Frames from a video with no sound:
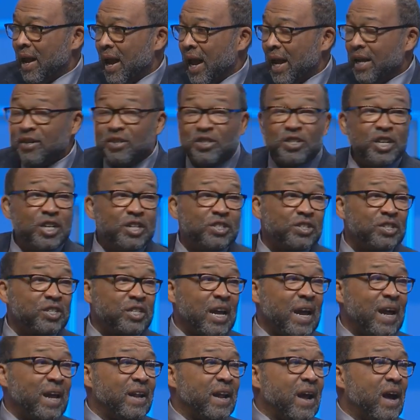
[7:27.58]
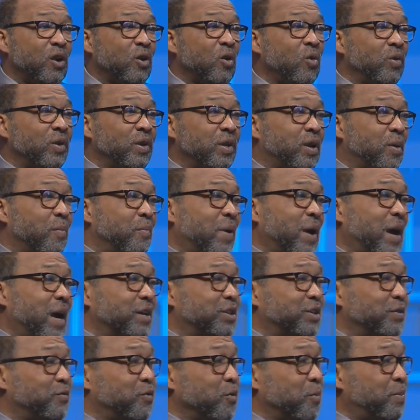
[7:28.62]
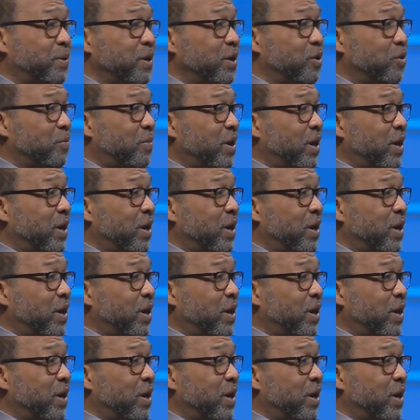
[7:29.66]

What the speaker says: And Jesus had not only compassion for Peter,